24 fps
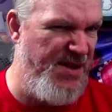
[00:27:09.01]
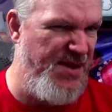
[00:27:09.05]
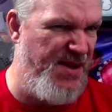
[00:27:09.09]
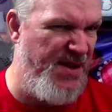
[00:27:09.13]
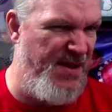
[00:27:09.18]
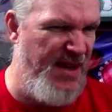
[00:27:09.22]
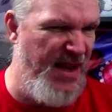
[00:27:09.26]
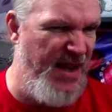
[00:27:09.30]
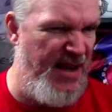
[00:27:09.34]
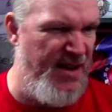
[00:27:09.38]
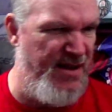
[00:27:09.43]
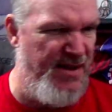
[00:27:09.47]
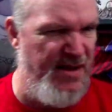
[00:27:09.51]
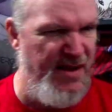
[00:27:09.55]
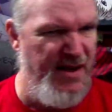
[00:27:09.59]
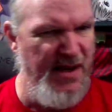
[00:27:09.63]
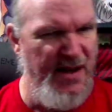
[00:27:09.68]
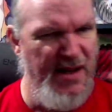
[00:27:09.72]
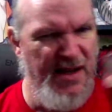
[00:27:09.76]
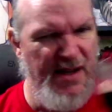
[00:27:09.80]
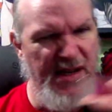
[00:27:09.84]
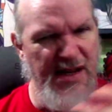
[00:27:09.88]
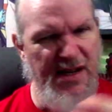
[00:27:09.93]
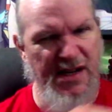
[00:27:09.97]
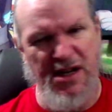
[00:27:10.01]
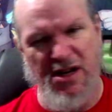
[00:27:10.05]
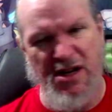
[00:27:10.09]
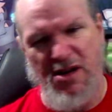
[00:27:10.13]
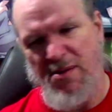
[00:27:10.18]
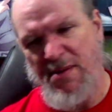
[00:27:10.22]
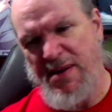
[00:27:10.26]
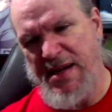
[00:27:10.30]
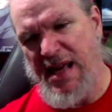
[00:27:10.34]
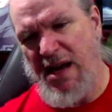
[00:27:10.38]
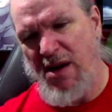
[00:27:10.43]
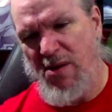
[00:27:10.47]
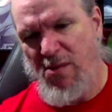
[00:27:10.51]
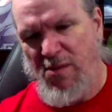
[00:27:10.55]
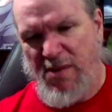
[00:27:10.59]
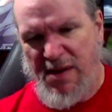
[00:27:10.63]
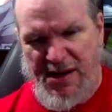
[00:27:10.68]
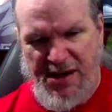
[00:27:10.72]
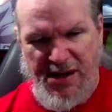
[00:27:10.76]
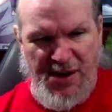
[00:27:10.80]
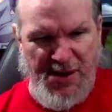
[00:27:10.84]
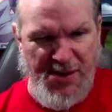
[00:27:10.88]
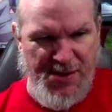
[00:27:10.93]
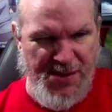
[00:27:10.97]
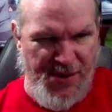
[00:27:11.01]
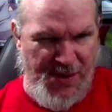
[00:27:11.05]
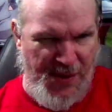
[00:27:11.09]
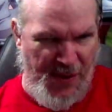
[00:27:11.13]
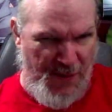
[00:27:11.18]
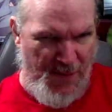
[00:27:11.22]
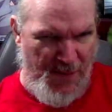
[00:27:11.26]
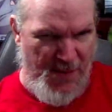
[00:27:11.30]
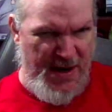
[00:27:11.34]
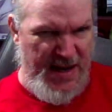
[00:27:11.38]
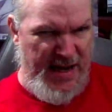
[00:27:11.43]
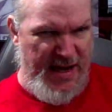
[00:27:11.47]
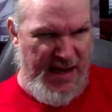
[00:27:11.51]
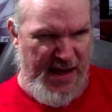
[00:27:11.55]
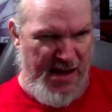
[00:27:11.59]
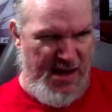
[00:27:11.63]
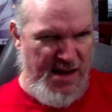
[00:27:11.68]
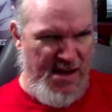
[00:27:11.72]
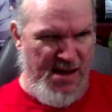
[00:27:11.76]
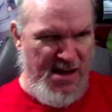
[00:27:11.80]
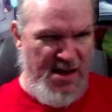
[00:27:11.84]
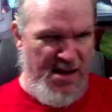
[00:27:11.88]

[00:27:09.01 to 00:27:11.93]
And then, we got Windows 3.